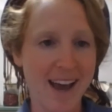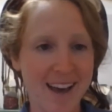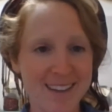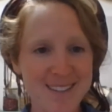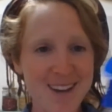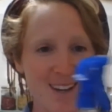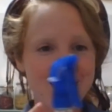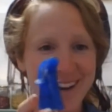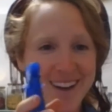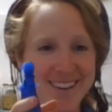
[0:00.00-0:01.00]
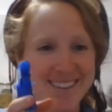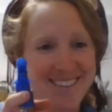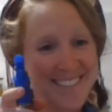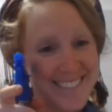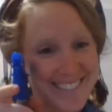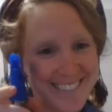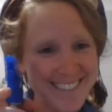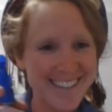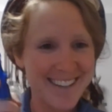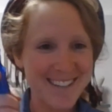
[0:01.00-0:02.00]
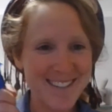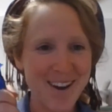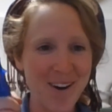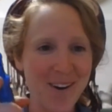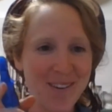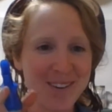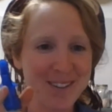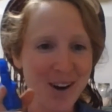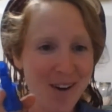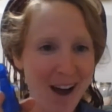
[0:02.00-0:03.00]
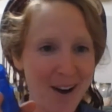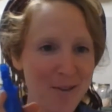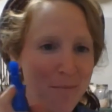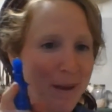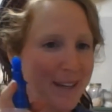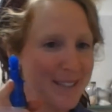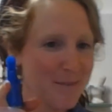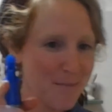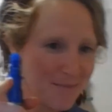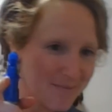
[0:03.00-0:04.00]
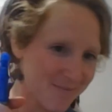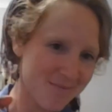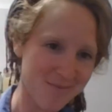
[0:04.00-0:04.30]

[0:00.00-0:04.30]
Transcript: And that's it, you're done. So go out, pick some